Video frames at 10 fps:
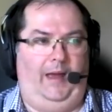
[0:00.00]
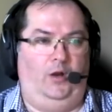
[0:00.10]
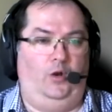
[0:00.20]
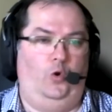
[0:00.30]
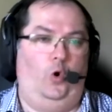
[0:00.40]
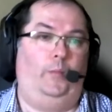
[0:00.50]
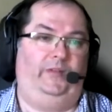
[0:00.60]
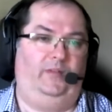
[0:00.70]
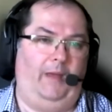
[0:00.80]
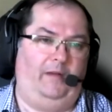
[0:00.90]
an
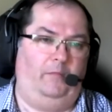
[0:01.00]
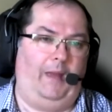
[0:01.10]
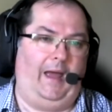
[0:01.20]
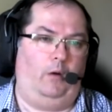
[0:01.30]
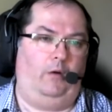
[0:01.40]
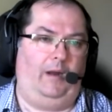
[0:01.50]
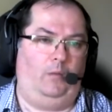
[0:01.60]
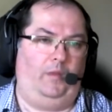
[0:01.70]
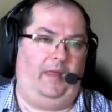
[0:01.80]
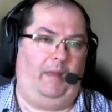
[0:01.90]
enormous amount of power.
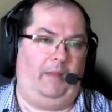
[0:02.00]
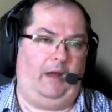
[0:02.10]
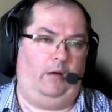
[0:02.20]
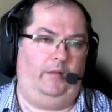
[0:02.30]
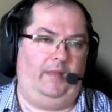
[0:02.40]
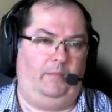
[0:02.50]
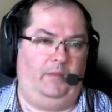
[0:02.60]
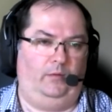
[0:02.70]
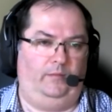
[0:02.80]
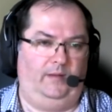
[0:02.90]
And with that power, they
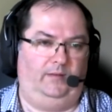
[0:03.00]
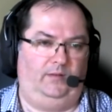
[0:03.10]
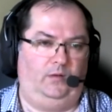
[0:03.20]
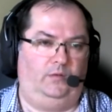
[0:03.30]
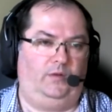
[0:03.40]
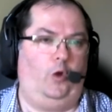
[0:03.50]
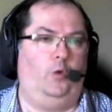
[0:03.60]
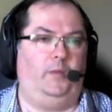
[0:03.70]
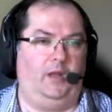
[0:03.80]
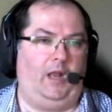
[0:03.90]
built this
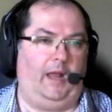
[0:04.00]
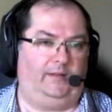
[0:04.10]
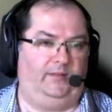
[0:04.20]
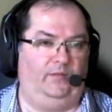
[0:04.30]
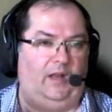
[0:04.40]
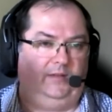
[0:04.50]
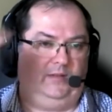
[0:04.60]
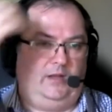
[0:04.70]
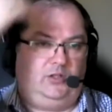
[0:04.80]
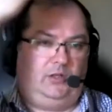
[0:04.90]
utopia like
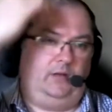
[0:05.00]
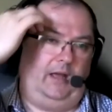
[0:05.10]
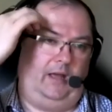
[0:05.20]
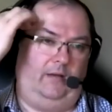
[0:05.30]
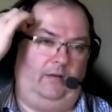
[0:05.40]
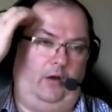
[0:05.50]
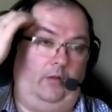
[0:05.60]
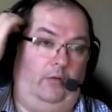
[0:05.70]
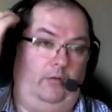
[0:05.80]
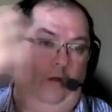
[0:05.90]
civilization uh,
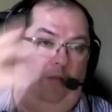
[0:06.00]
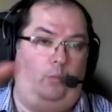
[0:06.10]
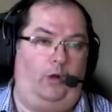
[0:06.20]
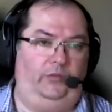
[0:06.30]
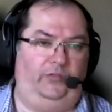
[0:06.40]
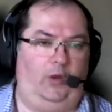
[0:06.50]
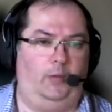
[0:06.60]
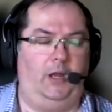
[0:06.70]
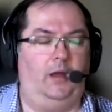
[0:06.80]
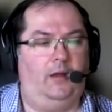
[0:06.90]
on, on the world
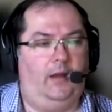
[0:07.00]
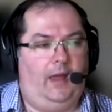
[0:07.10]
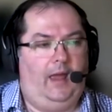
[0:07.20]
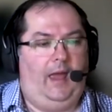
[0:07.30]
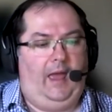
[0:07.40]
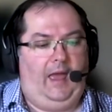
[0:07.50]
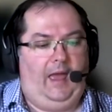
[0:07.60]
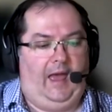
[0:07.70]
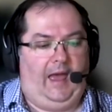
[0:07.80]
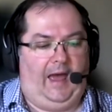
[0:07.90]
Sobia.
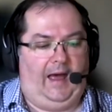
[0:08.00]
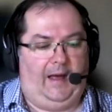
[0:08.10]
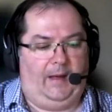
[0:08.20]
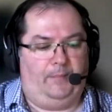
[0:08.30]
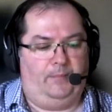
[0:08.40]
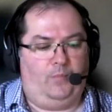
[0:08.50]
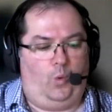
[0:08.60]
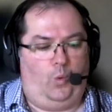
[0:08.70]
Um,